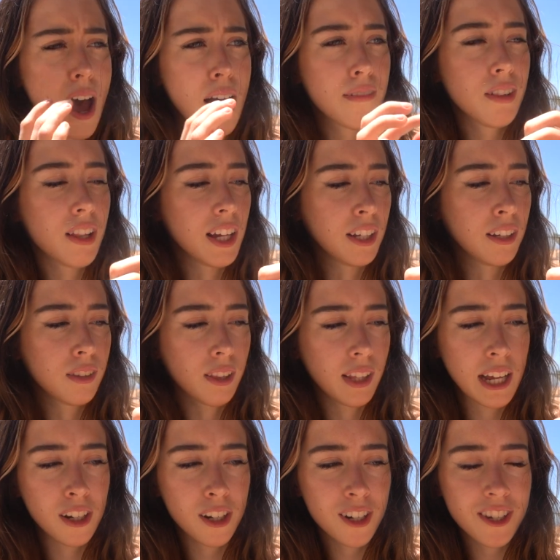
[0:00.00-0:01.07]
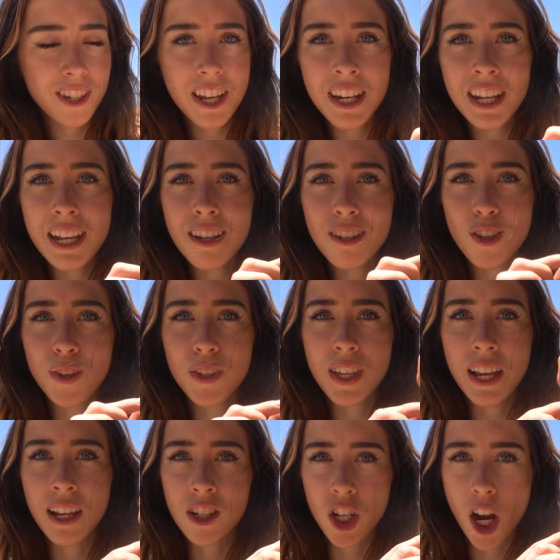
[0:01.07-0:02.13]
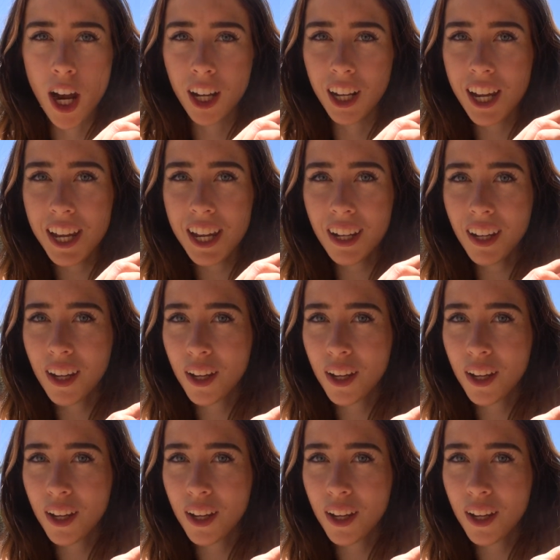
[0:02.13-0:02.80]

have like glitters in it, so it's like shining.